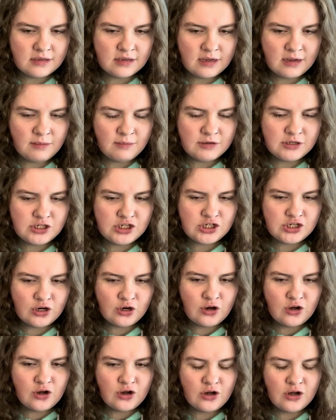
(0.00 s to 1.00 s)
Are we
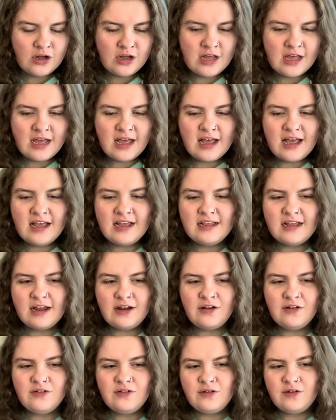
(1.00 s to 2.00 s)
sure? I
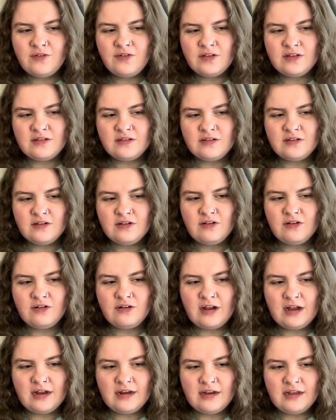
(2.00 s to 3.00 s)
don't know if this is a good
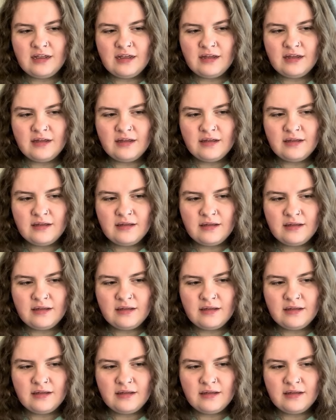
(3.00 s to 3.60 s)
idea.